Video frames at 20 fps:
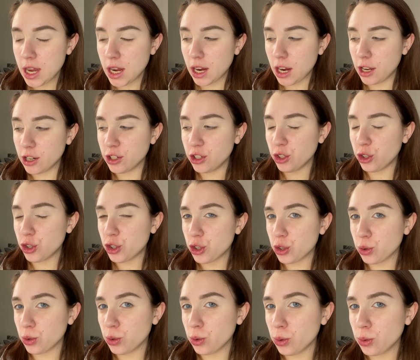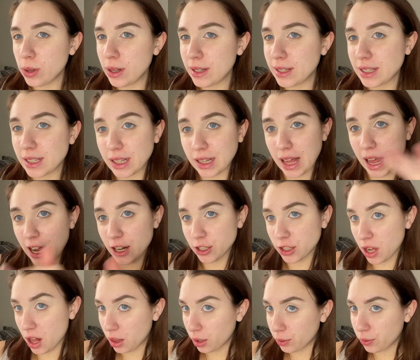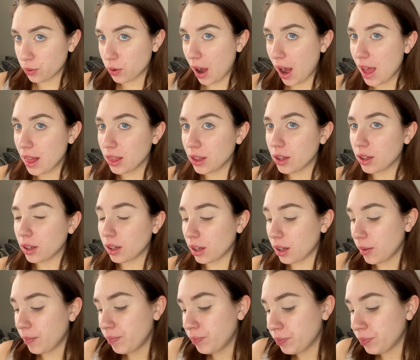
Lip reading: a neutral / colorful eye look.